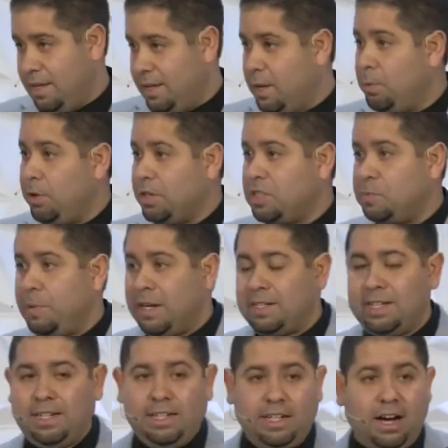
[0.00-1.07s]
They were
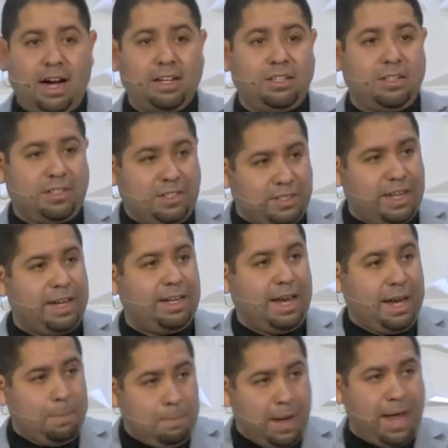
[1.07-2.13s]
expecting God to send
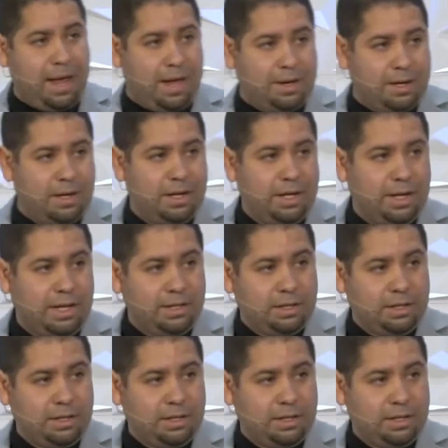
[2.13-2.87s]
a man uh,